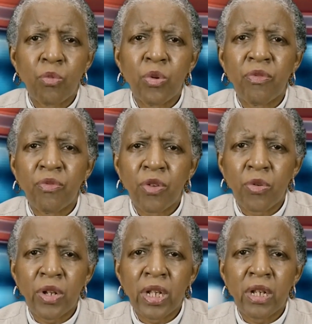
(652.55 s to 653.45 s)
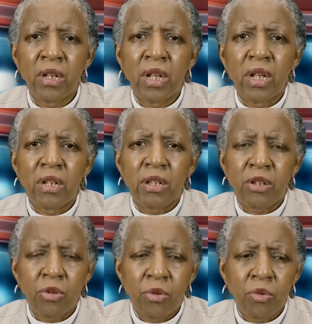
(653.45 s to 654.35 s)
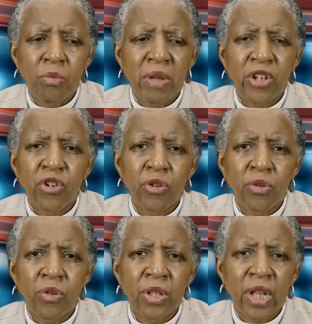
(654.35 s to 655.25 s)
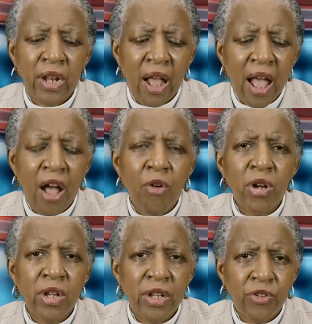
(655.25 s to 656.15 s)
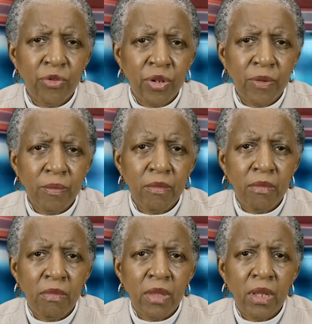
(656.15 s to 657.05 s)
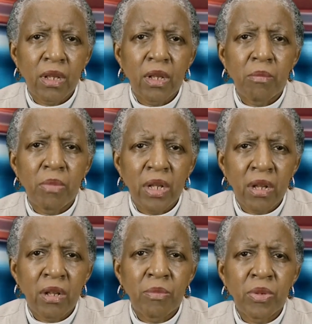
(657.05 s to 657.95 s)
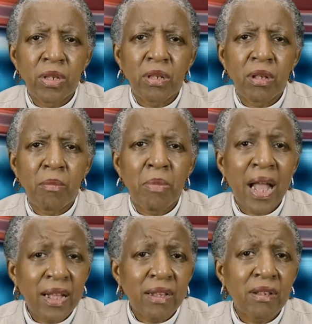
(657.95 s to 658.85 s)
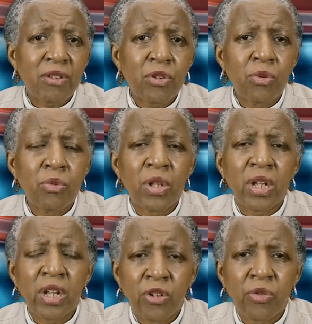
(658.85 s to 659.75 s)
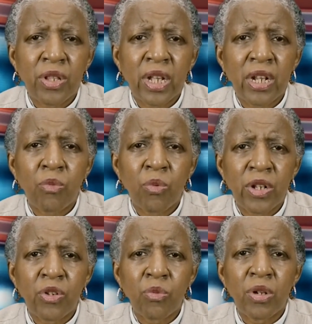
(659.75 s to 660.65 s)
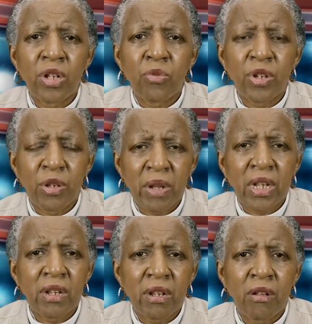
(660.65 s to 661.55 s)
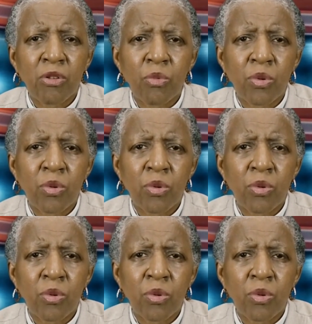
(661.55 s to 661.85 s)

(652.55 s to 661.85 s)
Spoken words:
We're voting to make sure that our country becomes back to the country that it once was, respected on the